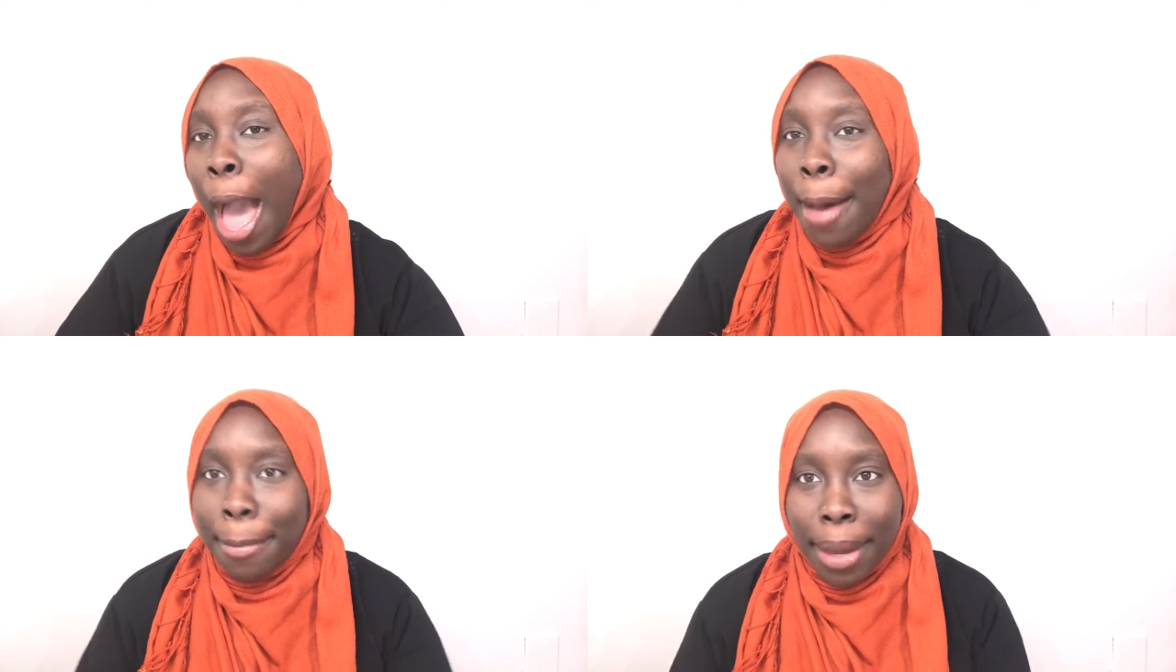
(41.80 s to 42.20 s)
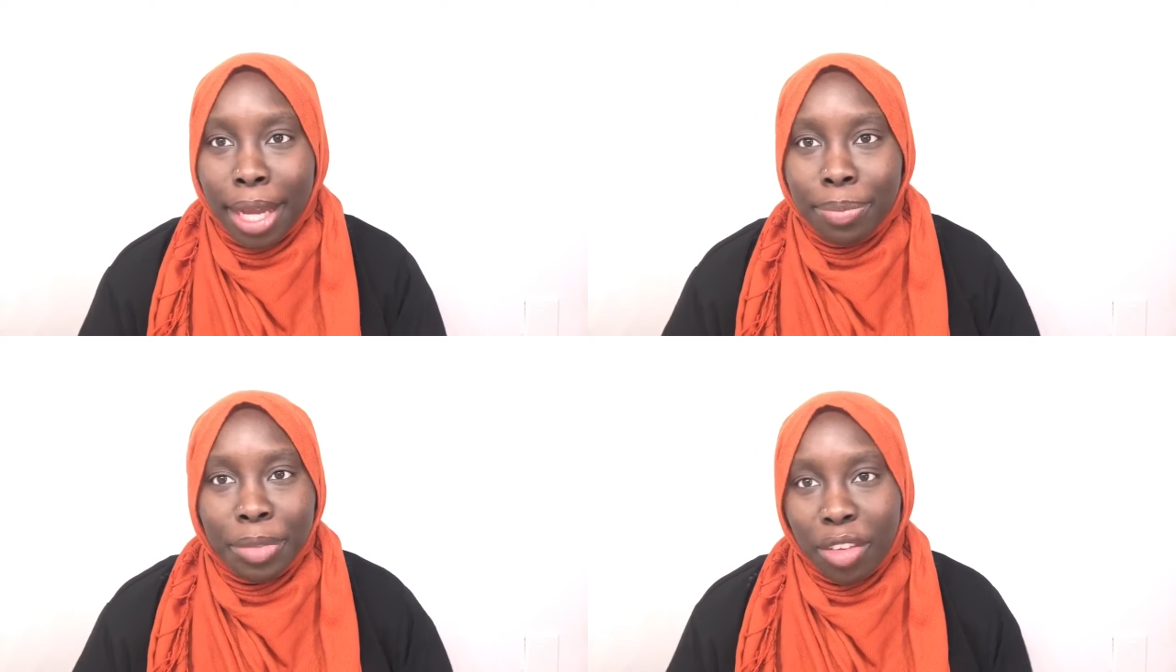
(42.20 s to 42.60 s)
But
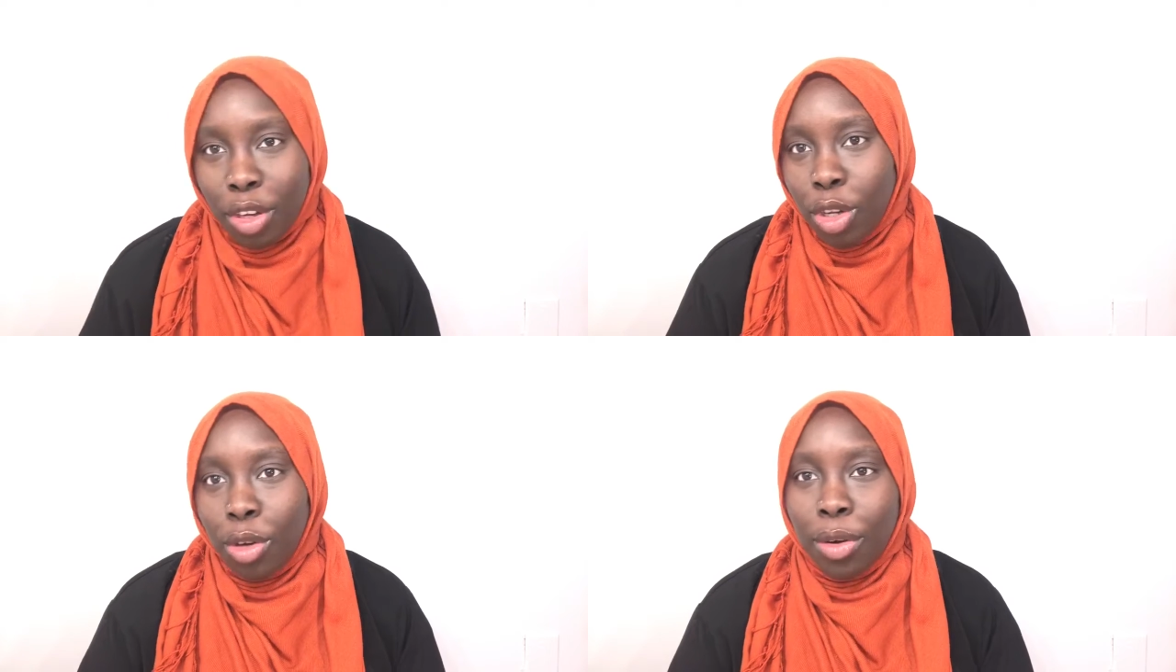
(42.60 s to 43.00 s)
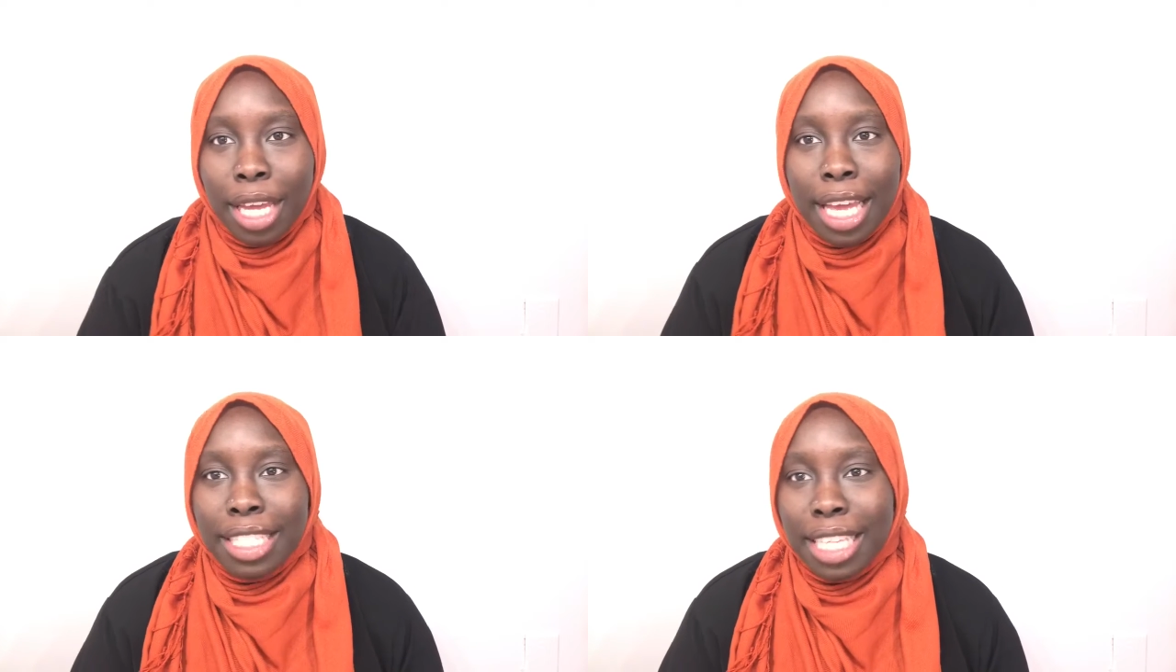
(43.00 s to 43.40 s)
if you do,
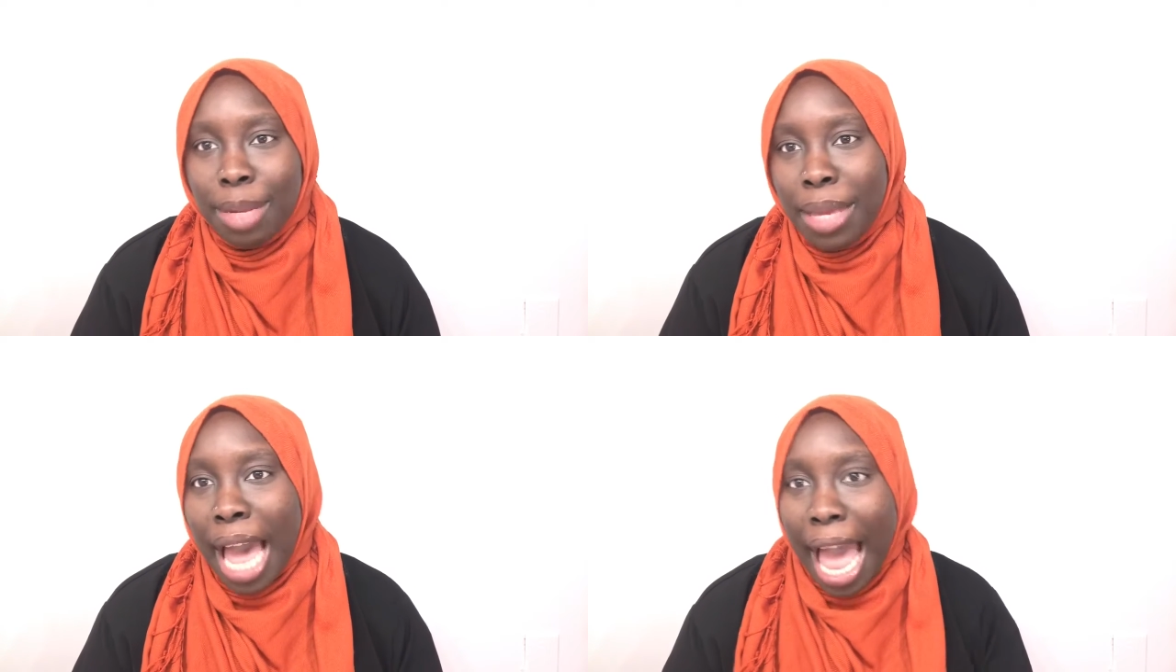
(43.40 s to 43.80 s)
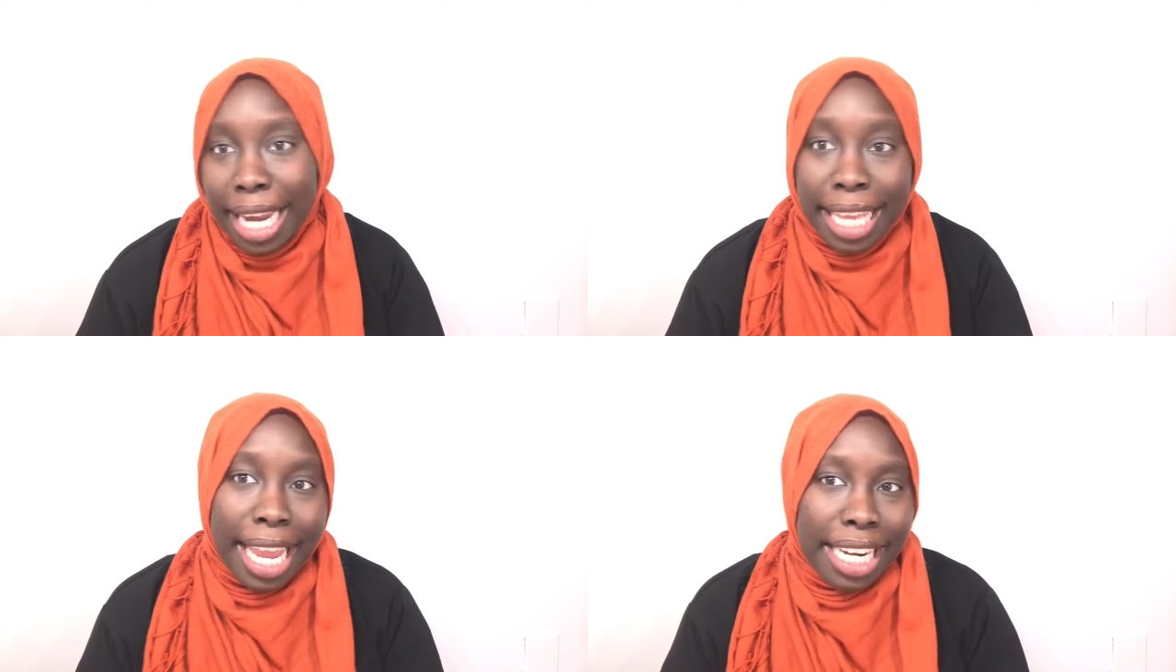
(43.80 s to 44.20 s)
it's gonna be at
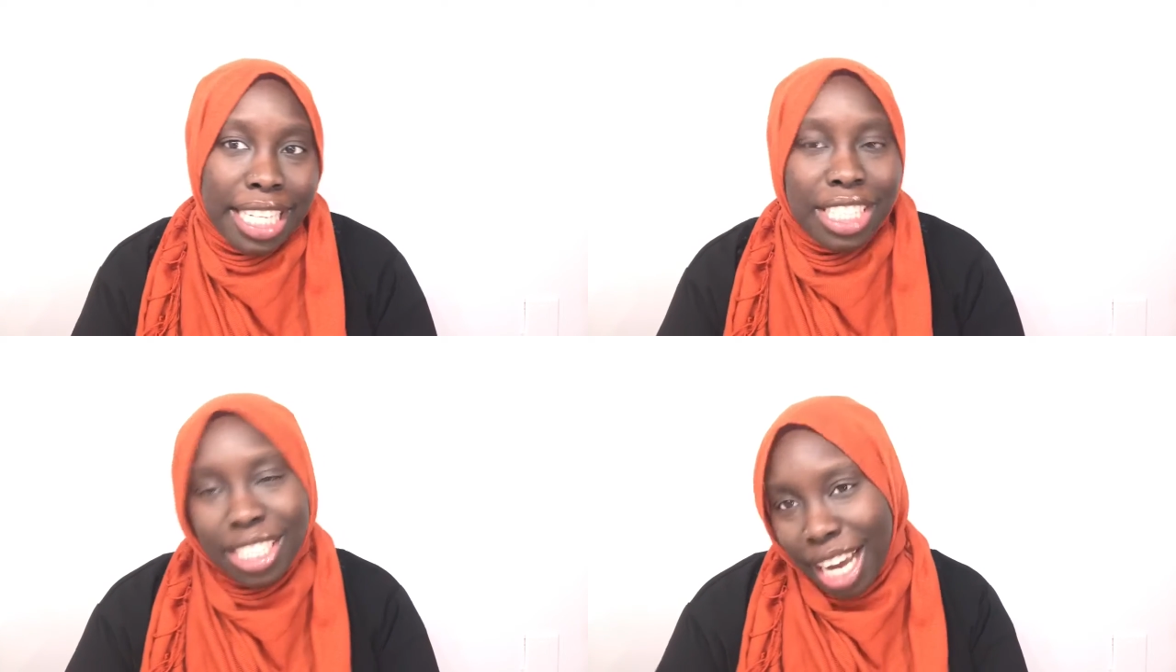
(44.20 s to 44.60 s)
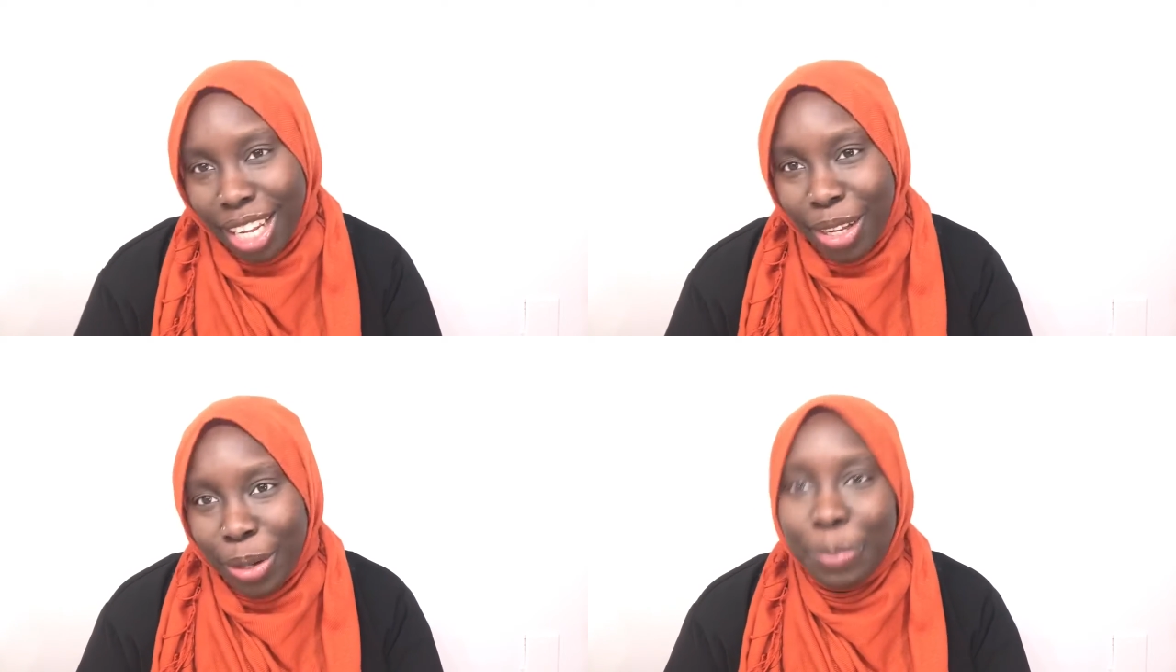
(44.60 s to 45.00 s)
Katie
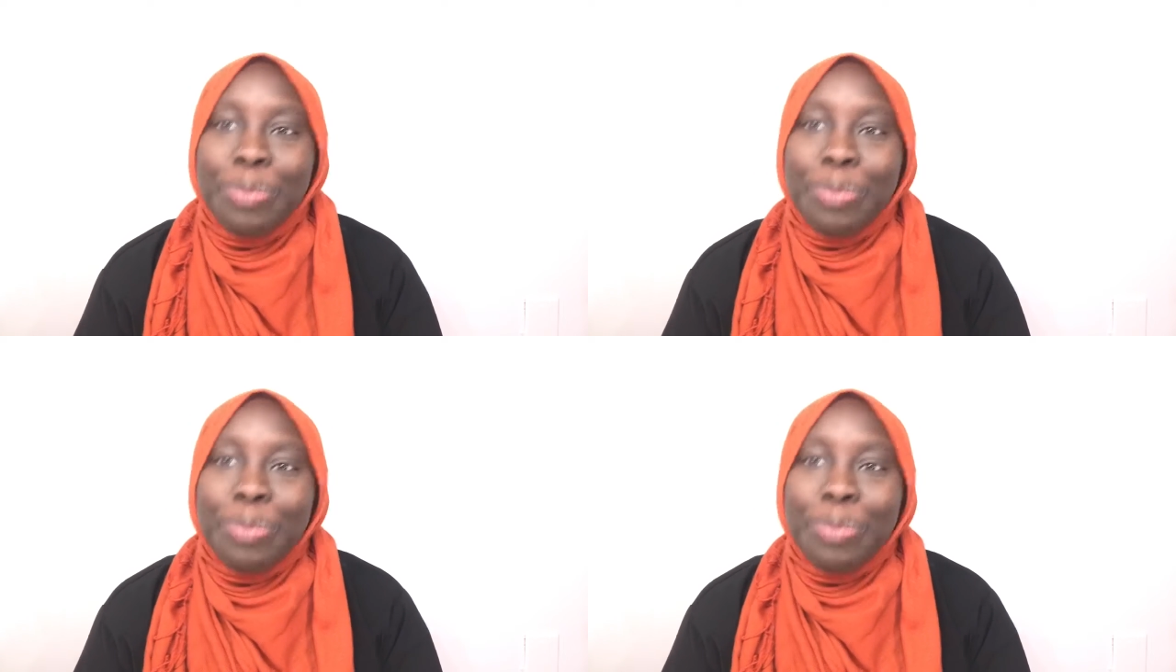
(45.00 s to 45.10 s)
Jallow,